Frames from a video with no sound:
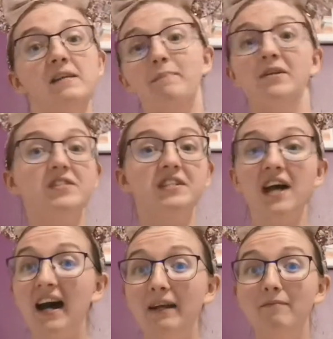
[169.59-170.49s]
He builds a
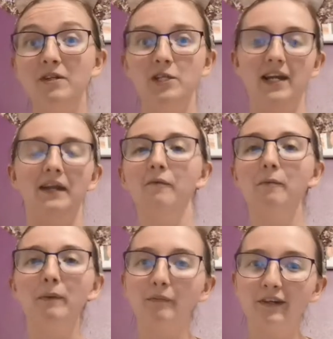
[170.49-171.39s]
time machine. It
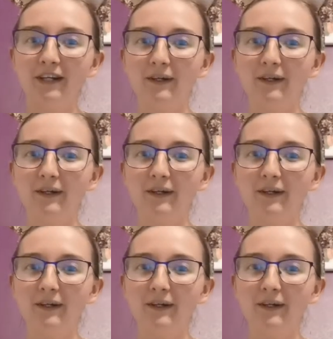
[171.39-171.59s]
would be pretty